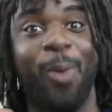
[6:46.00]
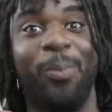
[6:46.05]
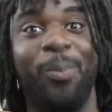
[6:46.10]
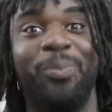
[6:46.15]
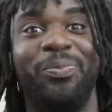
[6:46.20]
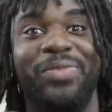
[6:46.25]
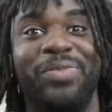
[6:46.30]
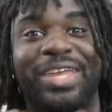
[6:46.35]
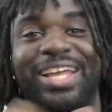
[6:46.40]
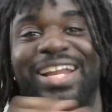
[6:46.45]

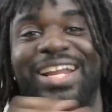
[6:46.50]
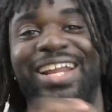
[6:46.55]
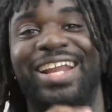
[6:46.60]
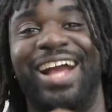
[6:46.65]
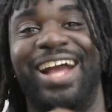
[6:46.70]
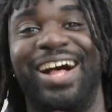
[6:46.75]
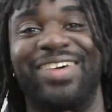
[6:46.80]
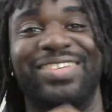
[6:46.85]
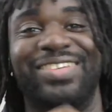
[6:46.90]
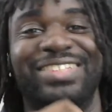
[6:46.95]

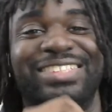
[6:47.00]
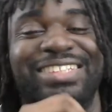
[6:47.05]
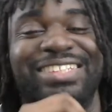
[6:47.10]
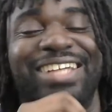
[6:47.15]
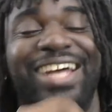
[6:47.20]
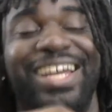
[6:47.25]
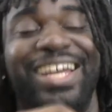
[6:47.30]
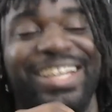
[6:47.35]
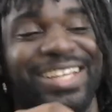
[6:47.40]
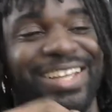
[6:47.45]
I was
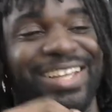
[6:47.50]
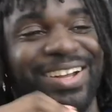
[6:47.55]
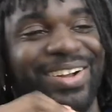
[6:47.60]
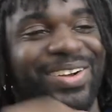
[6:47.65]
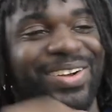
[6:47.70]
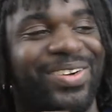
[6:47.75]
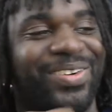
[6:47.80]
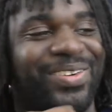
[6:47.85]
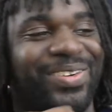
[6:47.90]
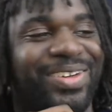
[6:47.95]
like,
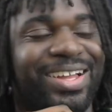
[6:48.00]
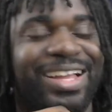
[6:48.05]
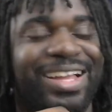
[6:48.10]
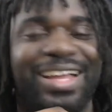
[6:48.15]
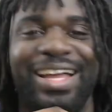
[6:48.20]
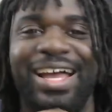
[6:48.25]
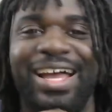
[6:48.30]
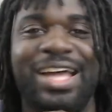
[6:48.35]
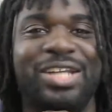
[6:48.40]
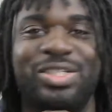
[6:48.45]
"Yo,
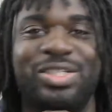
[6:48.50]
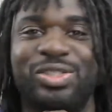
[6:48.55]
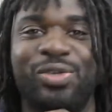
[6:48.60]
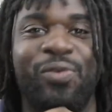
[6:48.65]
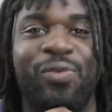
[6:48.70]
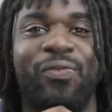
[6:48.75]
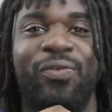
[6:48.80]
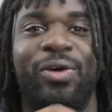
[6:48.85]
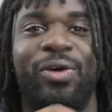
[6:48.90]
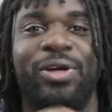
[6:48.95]
that is too
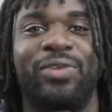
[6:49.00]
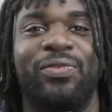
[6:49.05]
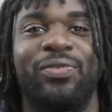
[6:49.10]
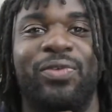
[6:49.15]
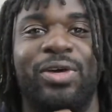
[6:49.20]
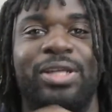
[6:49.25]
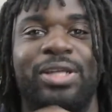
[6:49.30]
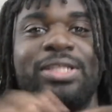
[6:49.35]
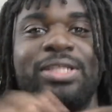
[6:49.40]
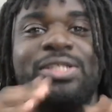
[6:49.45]
fucking
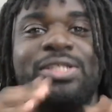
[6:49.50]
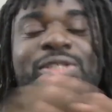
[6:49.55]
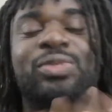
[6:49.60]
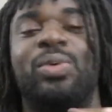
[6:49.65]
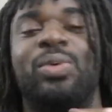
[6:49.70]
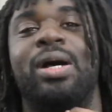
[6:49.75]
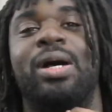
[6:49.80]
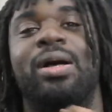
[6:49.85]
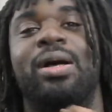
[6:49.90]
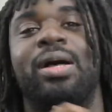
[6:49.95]
funny." This is why
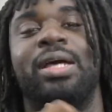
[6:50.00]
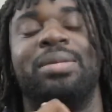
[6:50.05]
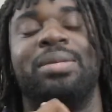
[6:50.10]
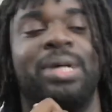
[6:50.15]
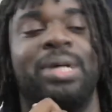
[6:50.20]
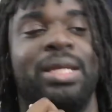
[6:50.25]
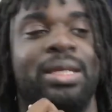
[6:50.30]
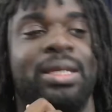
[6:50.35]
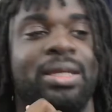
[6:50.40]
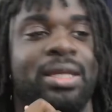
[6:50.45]
I like
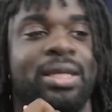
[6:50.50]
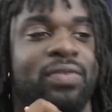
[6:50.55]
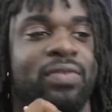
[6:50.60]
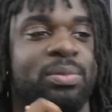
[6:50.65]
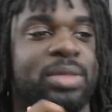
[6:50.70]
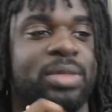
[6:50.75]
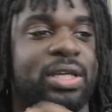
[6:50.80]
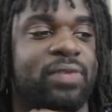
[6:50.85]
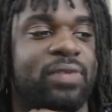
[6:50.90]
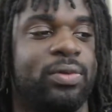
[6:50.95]
Mighty Keef. I'm
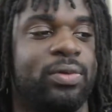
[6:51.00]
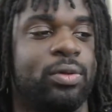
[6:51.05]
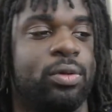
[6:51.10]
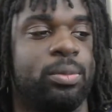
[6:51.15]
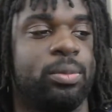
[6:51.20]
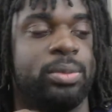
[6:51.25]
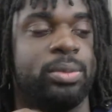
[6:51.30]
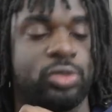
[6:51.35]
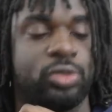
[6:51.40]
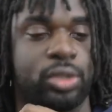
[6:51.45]
definitely going
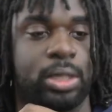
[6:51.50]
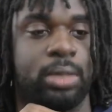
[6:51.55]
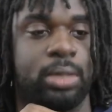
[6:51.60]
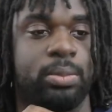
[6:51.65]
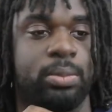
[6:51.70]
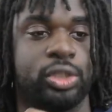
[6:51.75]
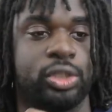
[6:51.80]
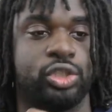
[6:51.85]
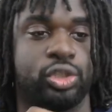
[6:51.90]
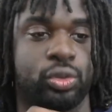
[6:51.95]
to be trying to
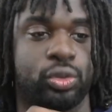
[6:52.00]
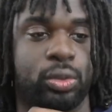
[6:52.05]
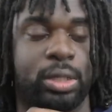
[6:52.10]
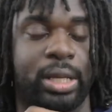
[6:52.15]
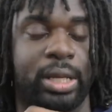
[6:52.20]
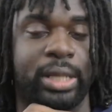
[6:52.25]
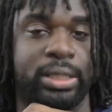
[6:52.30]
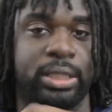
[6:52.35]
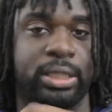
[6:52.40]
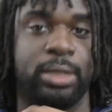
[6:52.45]
make sure
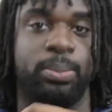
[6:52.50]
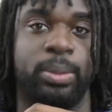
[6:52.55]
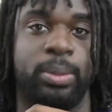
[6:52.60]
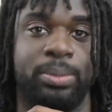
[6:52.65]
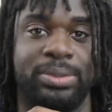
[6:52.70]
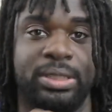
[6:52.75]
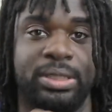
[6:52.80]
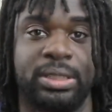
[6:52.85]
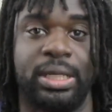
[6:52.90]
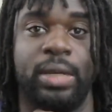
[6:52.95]
I keep up
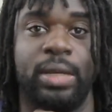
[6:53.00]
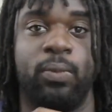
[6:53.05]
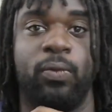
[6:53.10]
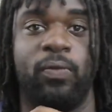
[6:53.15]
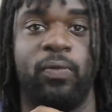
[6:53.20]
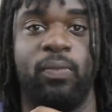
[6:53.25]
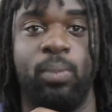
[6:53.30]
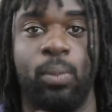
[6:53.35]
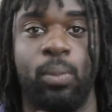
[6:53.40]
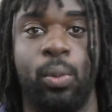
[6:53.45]
to date with
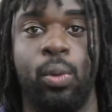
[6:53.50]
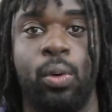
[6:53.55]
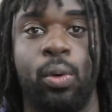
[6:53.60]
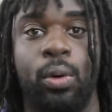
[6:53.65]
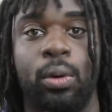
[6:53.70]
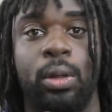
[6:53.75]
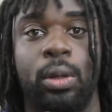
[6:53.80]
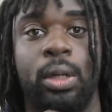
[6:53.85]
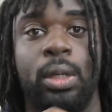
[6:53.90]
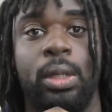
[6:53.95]

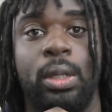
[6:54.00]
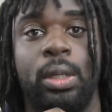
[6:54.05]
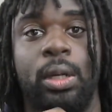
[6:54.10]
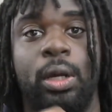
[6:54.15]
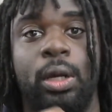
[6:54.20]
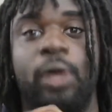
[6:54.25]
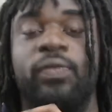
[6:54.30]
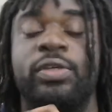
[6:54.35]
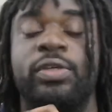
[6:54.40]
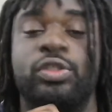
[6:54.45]
more
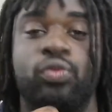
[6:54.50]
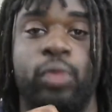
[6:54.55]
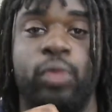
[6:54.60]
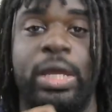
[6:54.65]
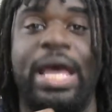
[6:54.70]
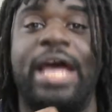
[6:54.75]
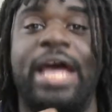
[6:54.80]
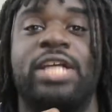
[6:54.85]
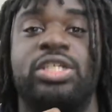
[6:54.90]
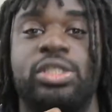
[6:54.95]
of his
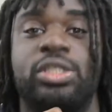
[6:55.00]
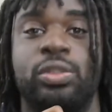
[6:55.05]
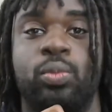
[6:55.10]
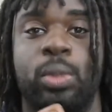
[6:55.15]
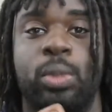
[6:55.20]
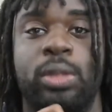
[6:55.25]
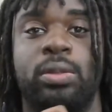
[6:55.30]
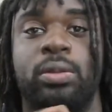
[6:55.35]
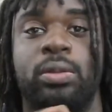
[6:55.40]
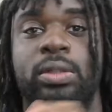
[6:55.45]
reactions,
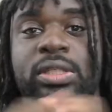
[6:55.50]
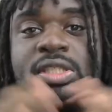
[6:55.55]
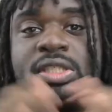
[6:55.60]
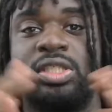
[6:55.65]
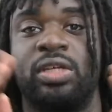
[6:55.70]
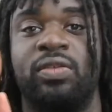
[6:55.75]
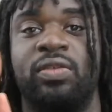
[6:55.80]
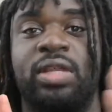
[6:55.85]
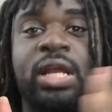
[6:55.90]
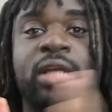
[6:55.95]
whether it's
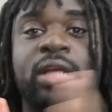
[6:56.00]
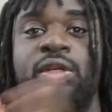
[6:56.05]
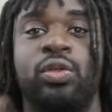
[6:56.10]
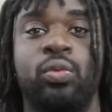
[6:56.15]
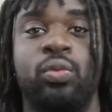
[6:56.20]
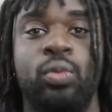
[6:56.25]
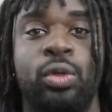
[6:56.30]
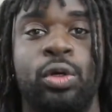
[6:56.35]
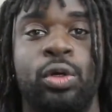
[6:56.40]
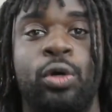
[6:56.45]
stuff that I do
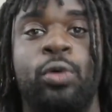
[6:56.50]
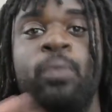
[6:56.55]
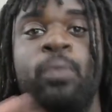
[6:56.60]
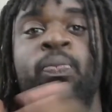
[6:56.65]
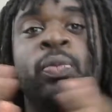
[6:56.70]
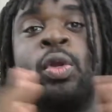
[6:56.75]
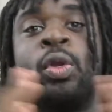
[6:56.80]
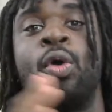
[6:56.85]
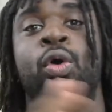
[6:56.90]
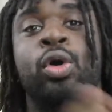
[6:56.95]
know
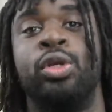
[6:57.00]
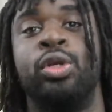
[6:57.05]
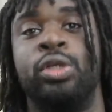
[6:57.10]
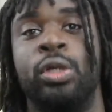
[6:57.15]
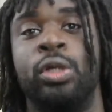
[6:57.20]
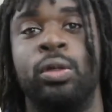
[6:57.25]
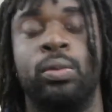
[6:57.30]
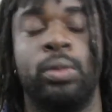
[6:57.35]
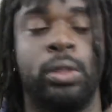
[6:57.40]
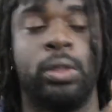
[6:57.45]
or
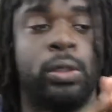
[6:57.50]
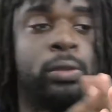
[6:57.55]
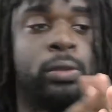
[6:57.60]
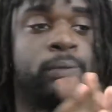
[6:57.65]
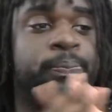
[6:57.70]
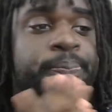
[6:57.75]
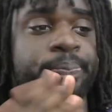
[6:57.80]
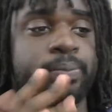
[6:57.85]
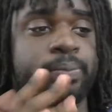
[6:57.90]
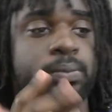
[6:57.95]
don't know.
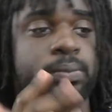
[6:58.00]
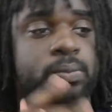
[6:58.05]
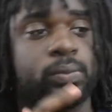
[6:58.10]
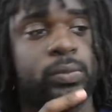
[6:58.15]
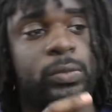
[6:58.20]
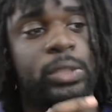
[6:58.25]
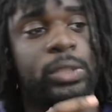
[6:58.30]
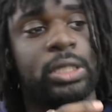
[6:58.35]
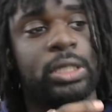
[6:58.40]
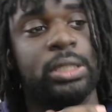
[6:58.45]

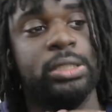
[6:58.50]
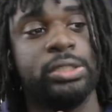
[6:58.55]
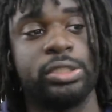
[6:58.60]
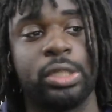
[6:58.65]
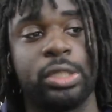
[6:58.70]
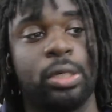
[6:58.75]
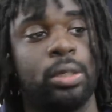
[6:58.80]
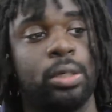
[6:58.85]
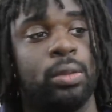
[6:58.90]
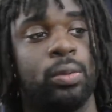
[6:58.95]
And
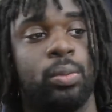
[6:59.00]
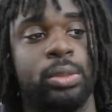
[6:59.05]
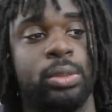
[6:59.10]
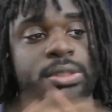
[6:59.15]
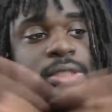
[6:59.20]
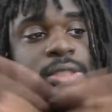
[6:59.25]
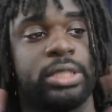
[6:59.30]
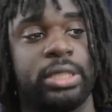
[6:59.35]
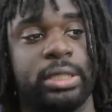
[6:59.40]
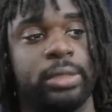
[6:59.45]
so, once
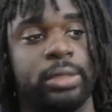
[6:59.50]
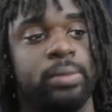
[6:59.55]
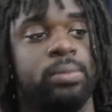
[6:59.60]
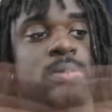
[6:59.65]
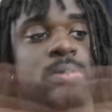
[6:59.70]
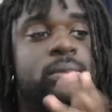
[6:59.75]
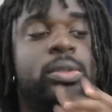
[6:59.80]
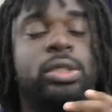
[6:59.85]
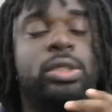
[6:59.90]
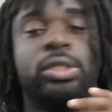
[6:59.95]
again,
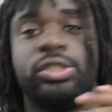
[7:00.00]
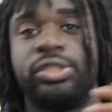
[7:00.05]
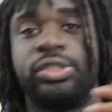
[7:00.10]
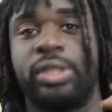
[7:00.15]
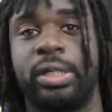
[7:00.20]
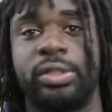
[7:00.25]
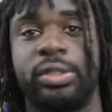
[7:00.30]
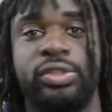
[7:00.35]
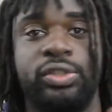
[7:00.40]
shout out to you,